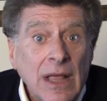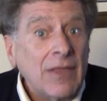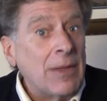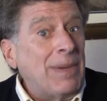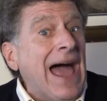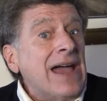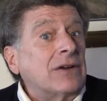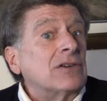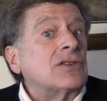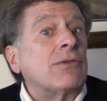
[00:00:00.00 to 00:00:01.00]
The
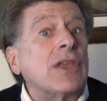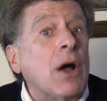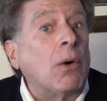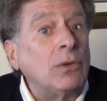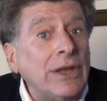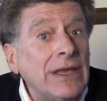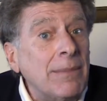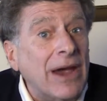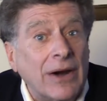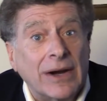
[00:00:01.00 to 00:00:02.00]
Packers are the only
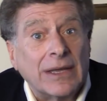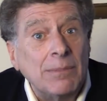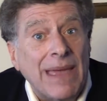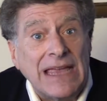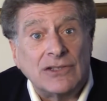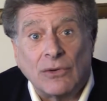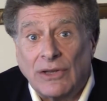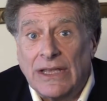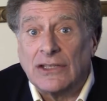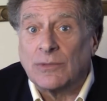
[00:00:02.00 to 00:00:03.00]
American Major
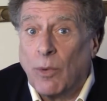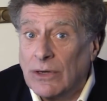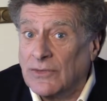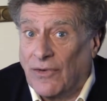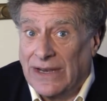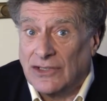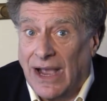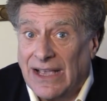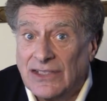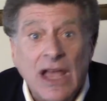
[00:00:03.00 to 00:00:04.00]
League sports
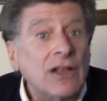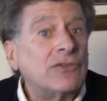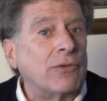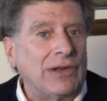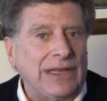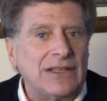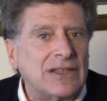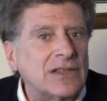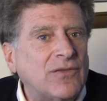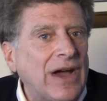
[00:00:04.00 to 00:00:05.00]
franchise to release
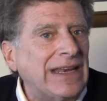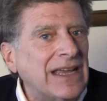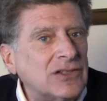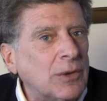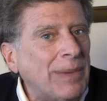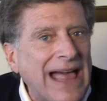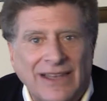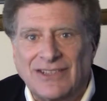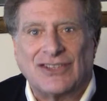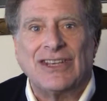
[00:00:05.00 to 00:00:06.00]
its financial
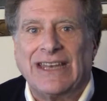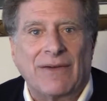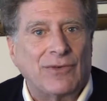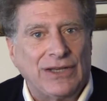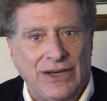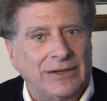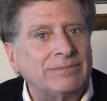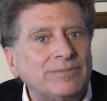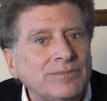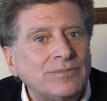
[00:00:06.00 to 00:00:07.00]
balance sheet every year.
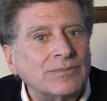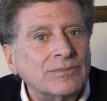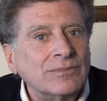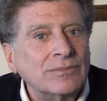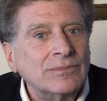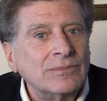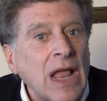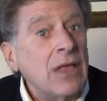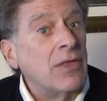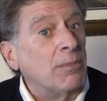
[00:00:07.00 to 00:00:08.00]

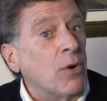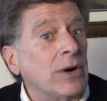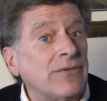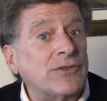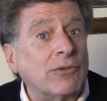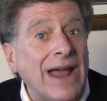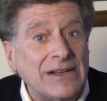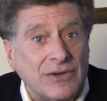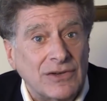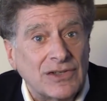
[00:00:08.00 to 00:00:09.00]
The board of
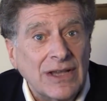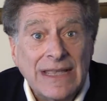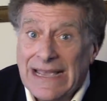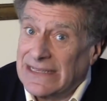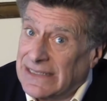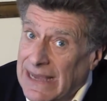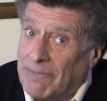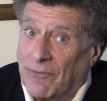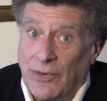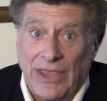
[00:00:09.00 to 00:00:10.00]
directors,
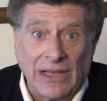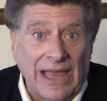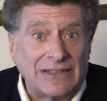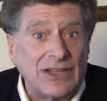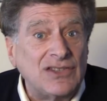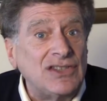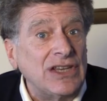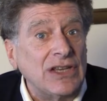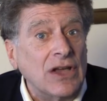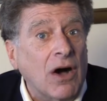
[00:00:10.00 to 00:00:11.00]
except for the elected
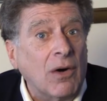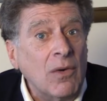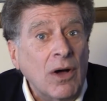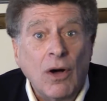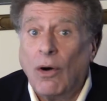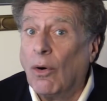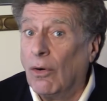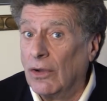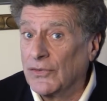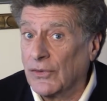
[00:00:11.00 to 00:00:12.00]
CEO,
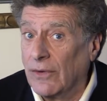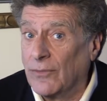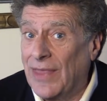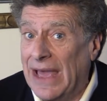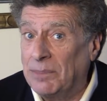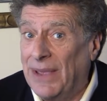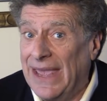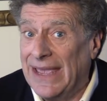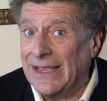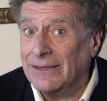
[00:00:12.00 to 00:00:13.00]
all serve without
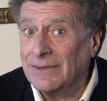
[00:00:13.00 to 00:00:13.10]
pay.